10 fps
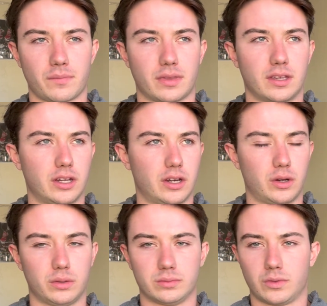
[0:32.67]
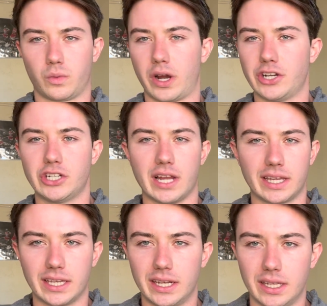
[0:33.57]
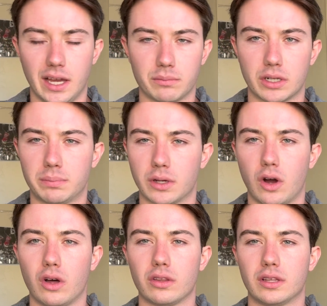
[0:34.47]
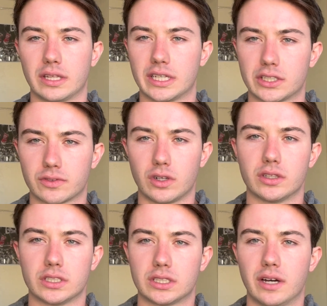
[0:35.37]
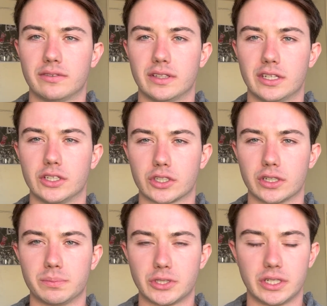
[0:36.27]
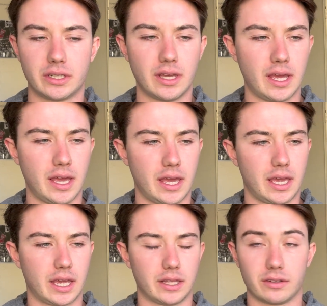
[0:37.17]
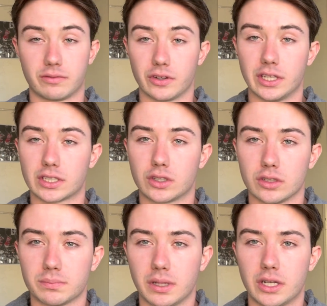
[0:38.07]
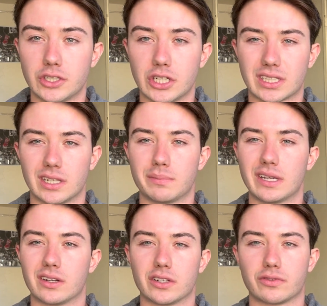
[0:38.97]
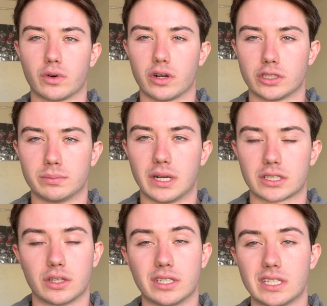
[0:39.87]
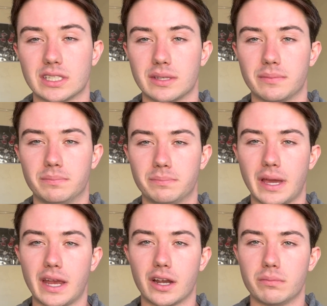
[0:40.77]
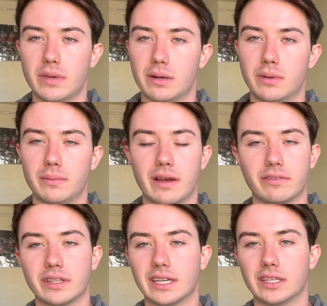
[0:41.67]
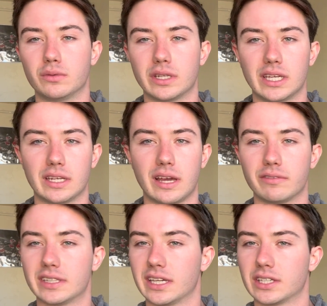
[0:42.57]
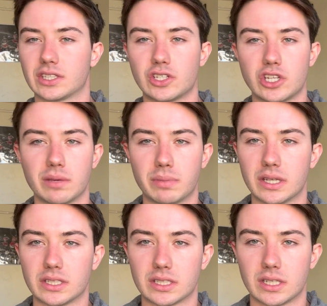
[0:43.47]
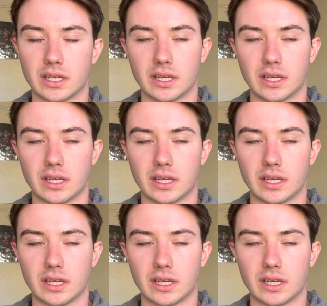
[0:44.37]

Where should I get it? I'm going to put all the links for all the stuff in the description. And for this cold plunge, it's going to be under 400 bucks. So this is the bare minimum, everything you need. Everything is the cheapest.